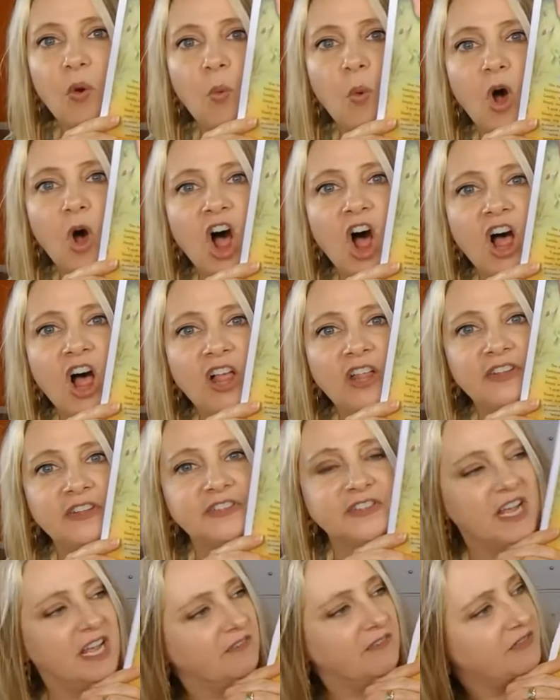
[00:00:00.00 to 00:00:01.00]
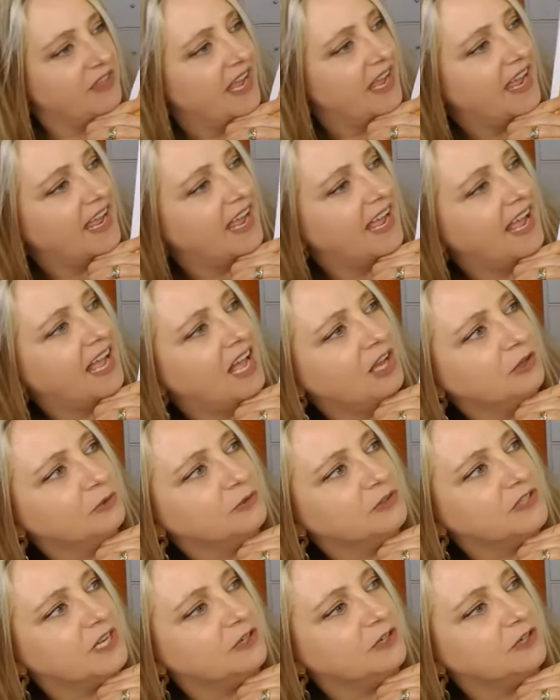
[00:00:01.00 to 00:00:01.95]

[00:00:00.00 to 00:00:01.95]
the walls of the house.